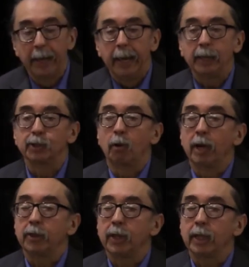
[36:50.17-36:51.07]
And so
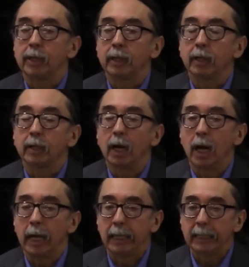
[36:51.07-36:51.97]
I think that
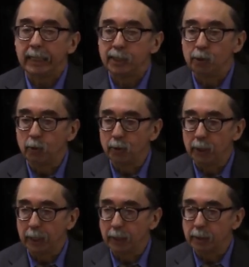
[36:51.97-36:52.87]
tying these two
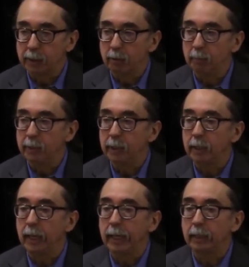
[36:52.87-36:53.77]
things to be
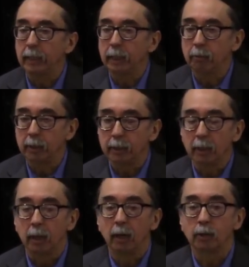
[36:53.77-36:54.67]
a literate
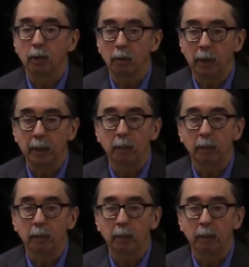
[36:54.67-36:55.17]
attorney